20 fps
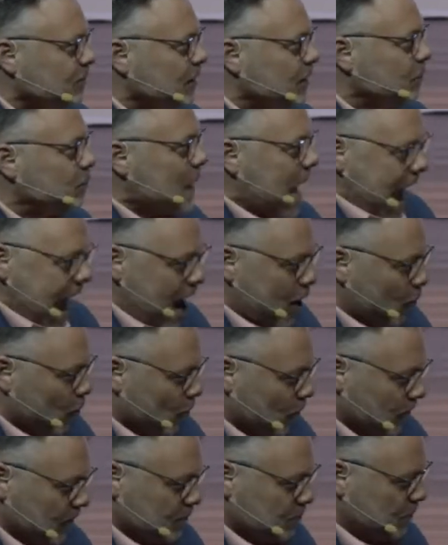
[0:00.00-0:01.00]
and
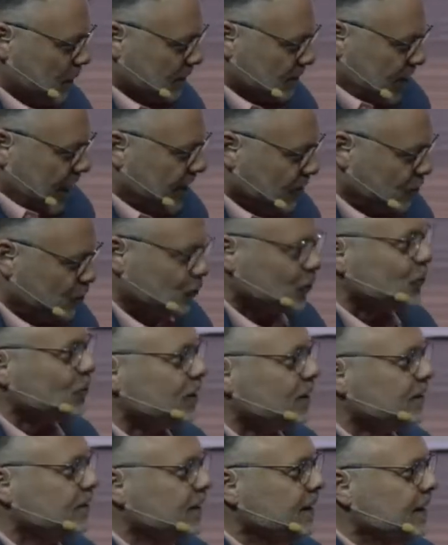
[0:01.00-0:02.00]
power and
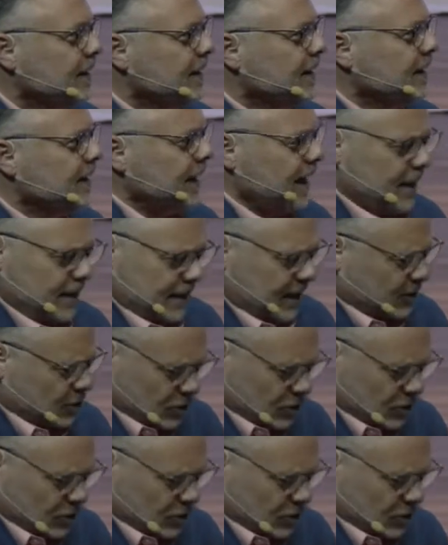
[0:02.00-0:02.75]
potential and it,